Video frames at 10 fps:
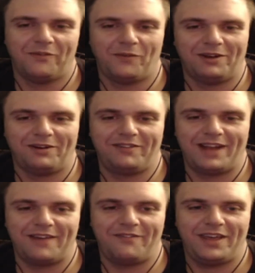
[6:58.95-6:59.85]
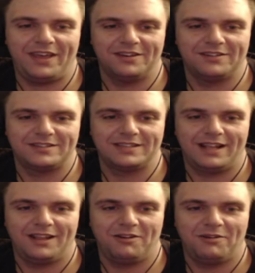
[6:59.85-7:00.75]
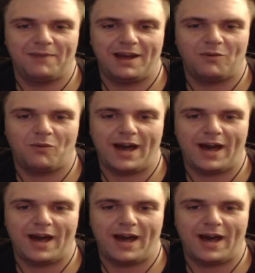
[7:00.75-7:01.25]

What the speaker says: we don't even have hills, let alone mountains.